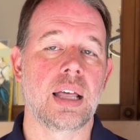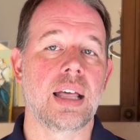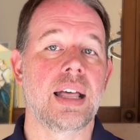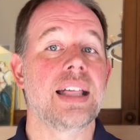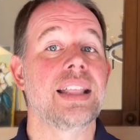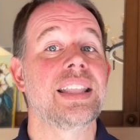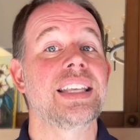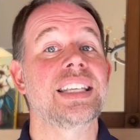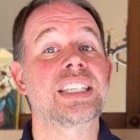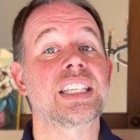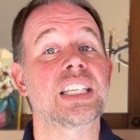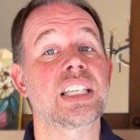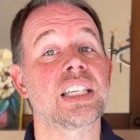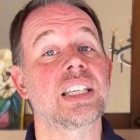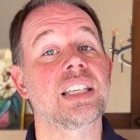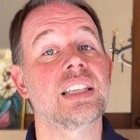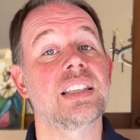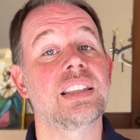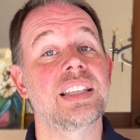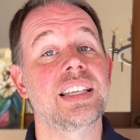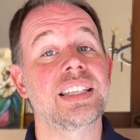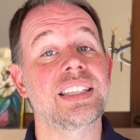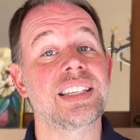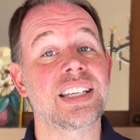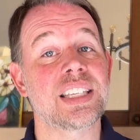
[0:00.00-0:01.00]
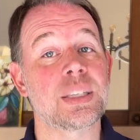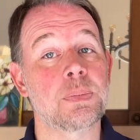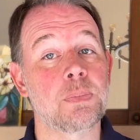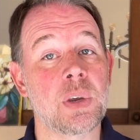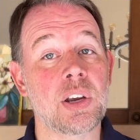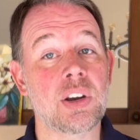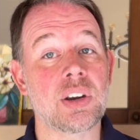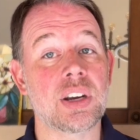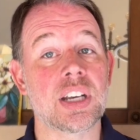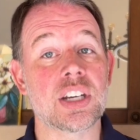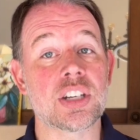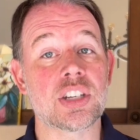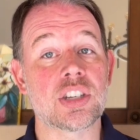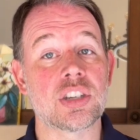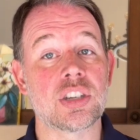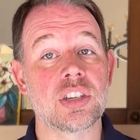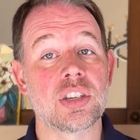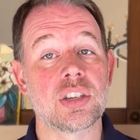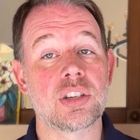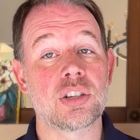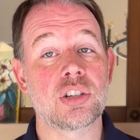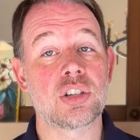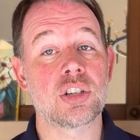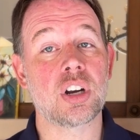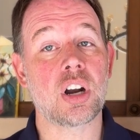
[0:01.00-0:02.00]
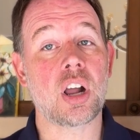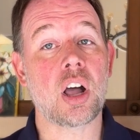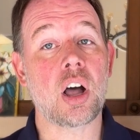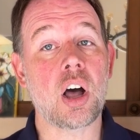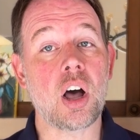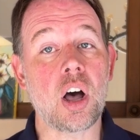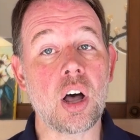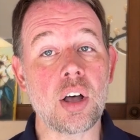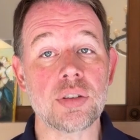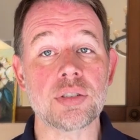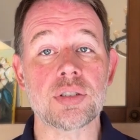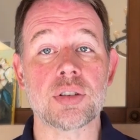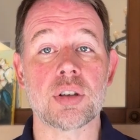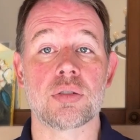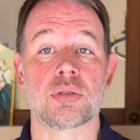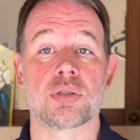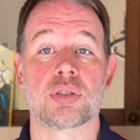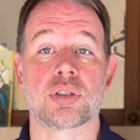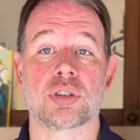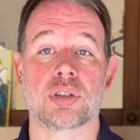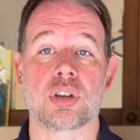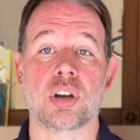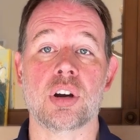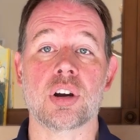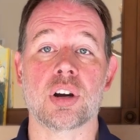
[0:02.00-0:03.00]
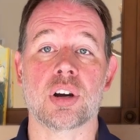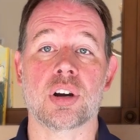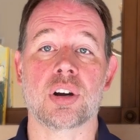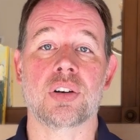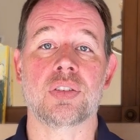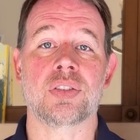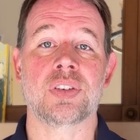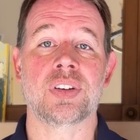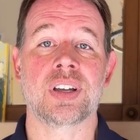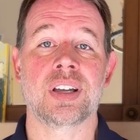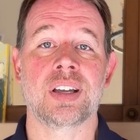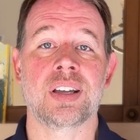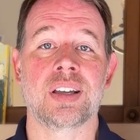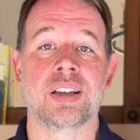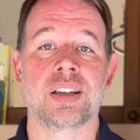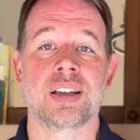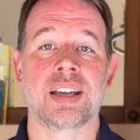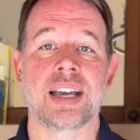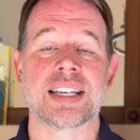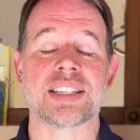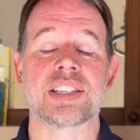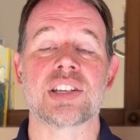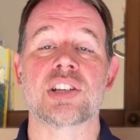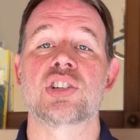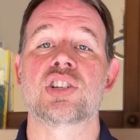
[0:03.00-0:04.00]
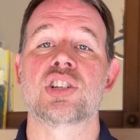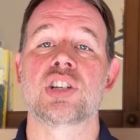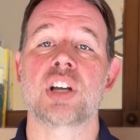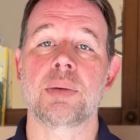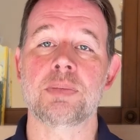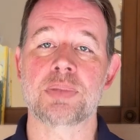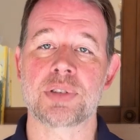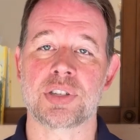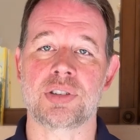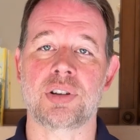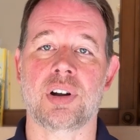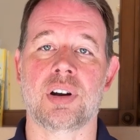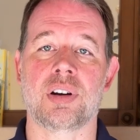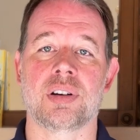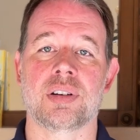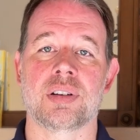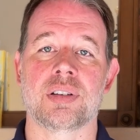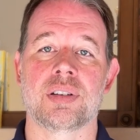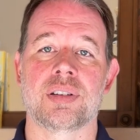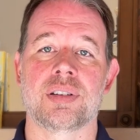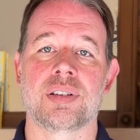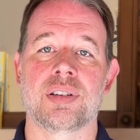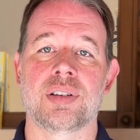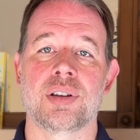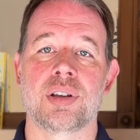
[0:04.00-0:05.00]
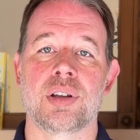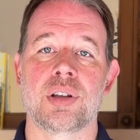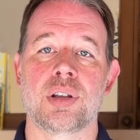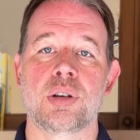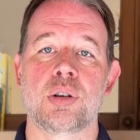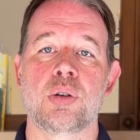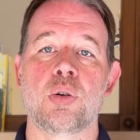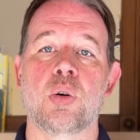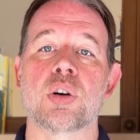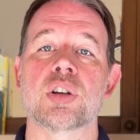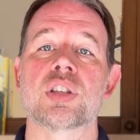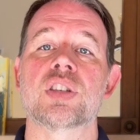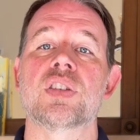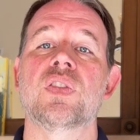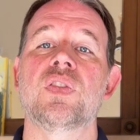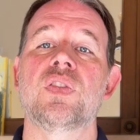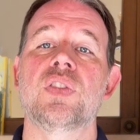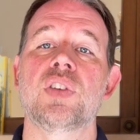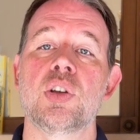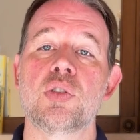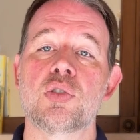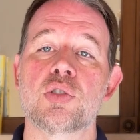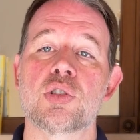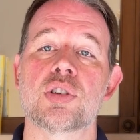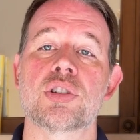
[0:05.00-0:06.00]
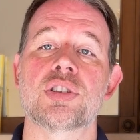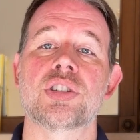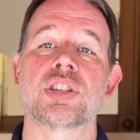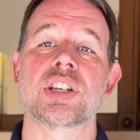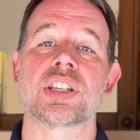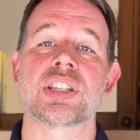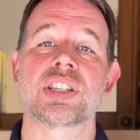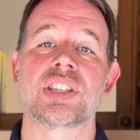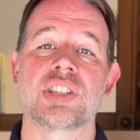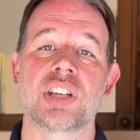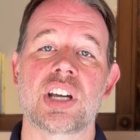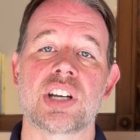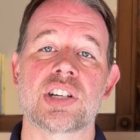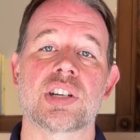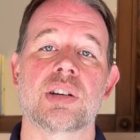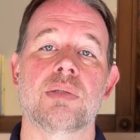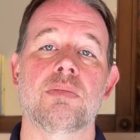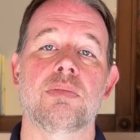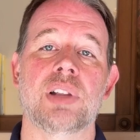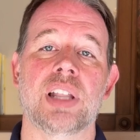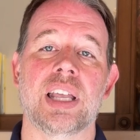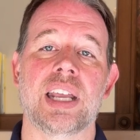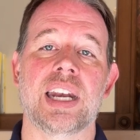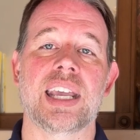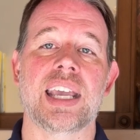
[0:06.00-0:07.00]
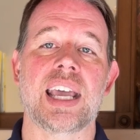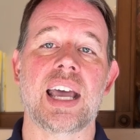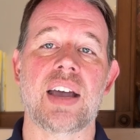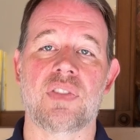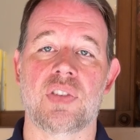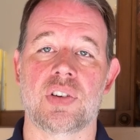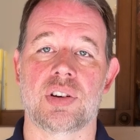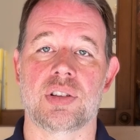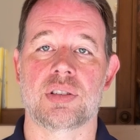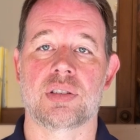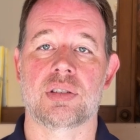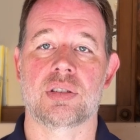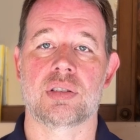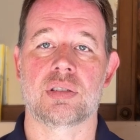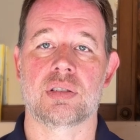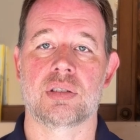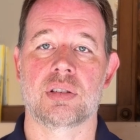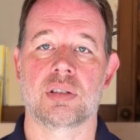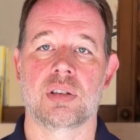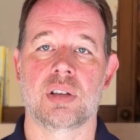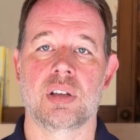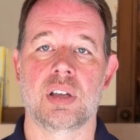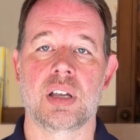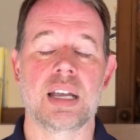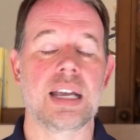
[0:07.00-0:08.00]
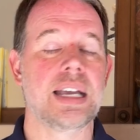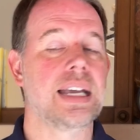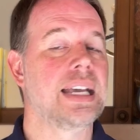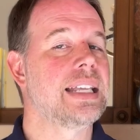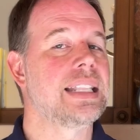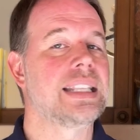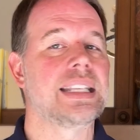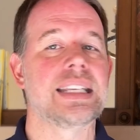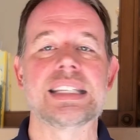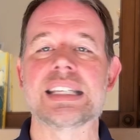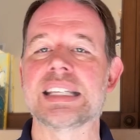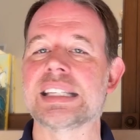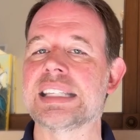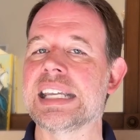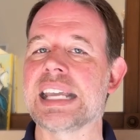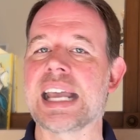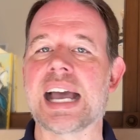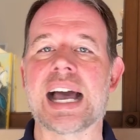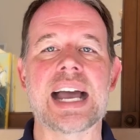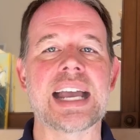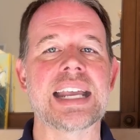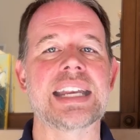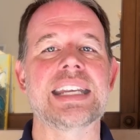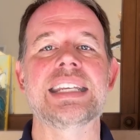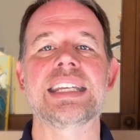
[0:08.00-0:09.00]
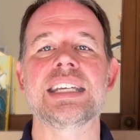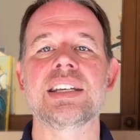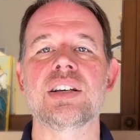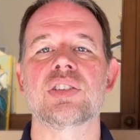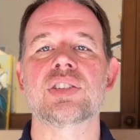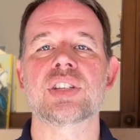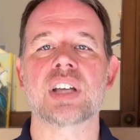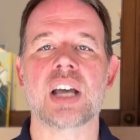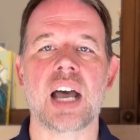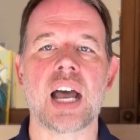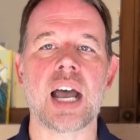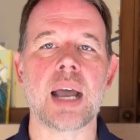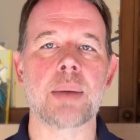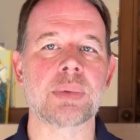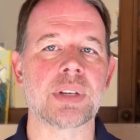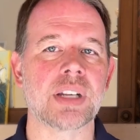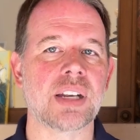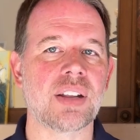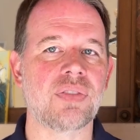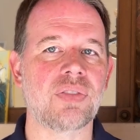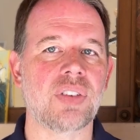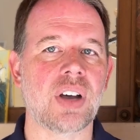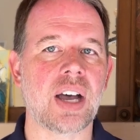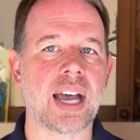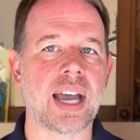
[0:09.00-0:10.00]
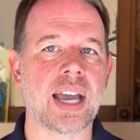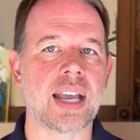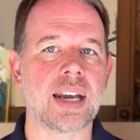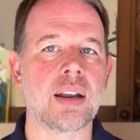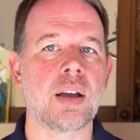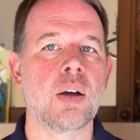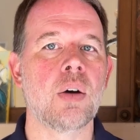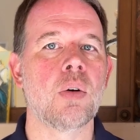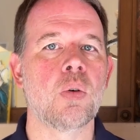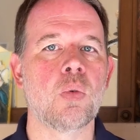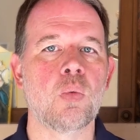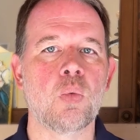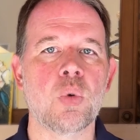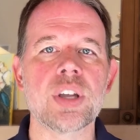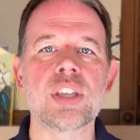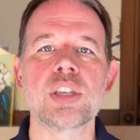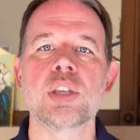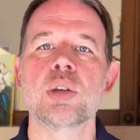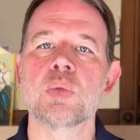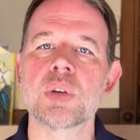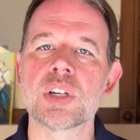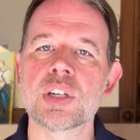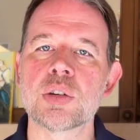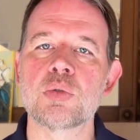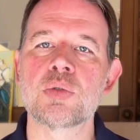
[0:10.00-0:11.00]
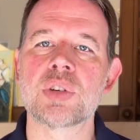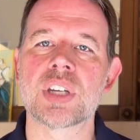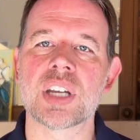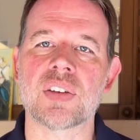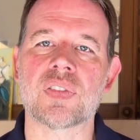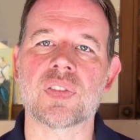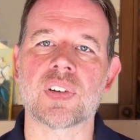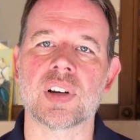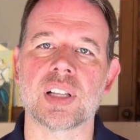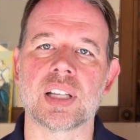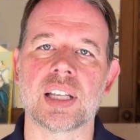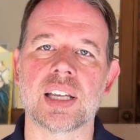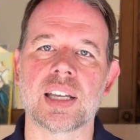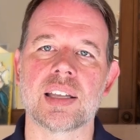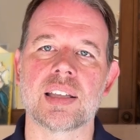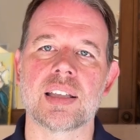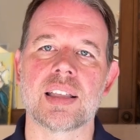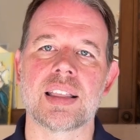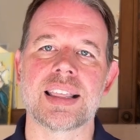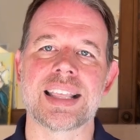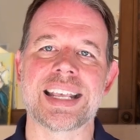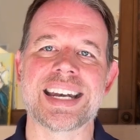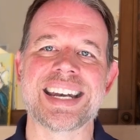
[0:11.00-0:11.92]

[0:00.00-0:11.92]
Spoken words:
This experience should also serve as a jumpstart towards future succession planning efforts. This is the ideal time to define what you would do differently the